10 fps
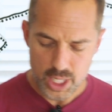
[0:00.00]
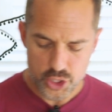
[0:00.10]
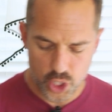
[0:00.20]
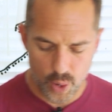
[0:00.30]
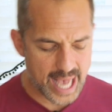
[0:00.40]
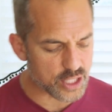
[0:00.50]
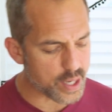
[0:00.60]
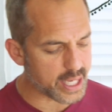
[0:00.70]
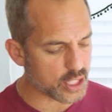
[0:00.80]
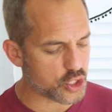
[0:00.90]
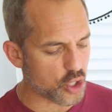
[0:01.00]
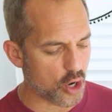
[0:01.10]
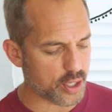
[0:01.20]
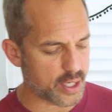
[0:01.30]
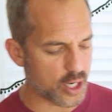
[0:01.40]
So as we get
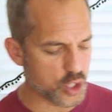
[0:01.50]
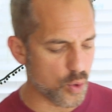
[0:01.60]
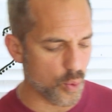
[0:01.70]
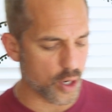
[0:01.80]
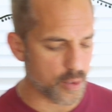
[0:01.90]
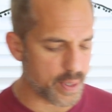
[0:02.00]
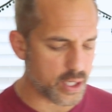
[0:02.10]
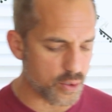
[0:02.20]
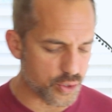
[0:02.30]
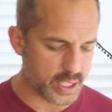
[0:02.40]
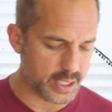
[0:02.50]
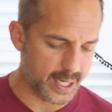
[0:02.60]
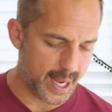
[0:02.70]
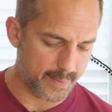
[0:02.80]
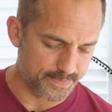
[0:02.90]
started, here's what we're gonna be using
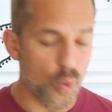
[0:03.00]
today.